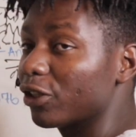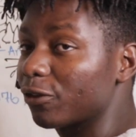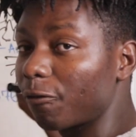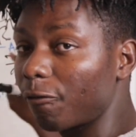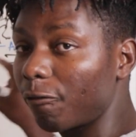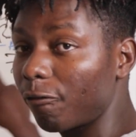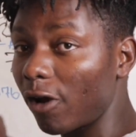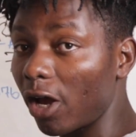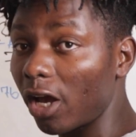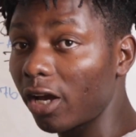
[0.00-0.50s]
is
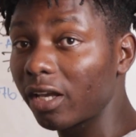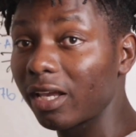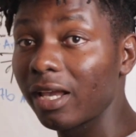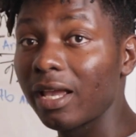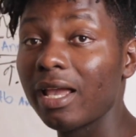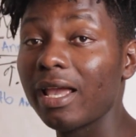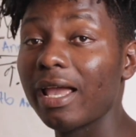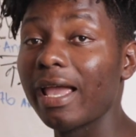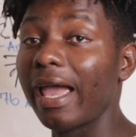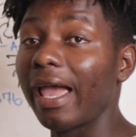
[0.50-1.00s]
fake
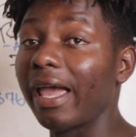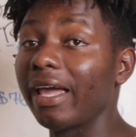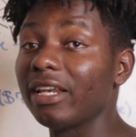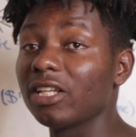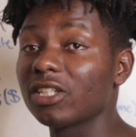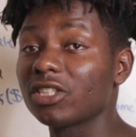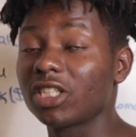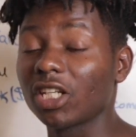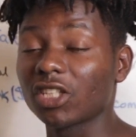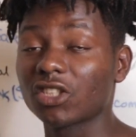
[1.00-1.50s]
and
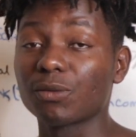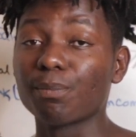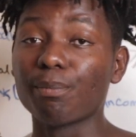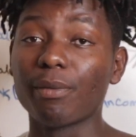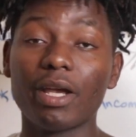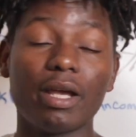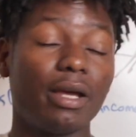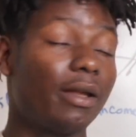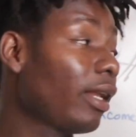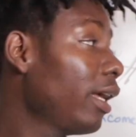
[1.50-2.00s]
it's just
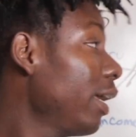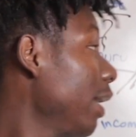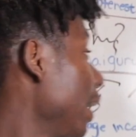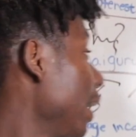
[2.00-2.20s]
made.